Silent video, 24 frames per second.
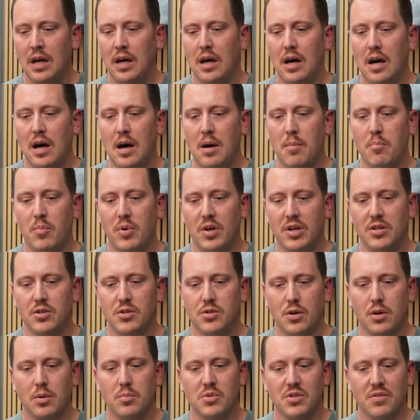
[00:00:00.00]
But in
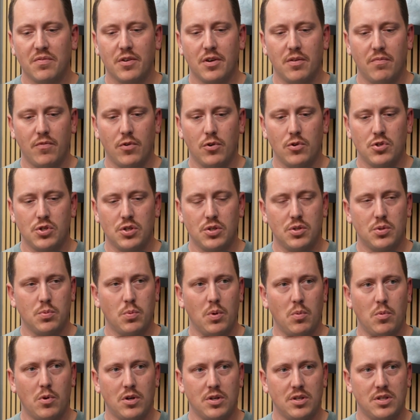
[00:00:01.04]
terms of conversions,
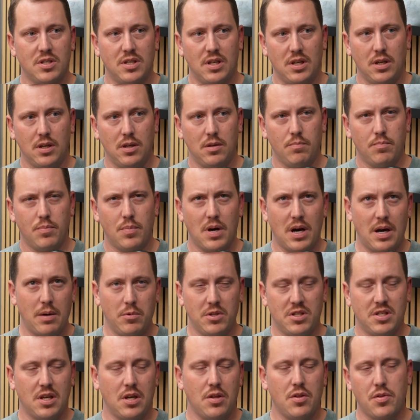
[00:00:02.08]
we want to see, I
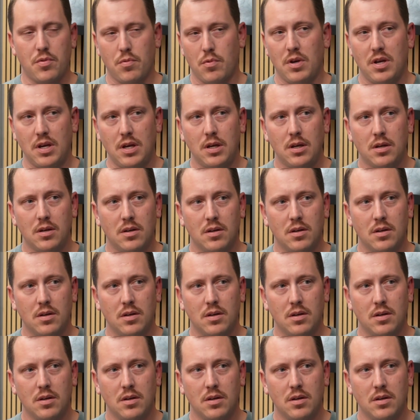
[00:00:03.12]
would say 3.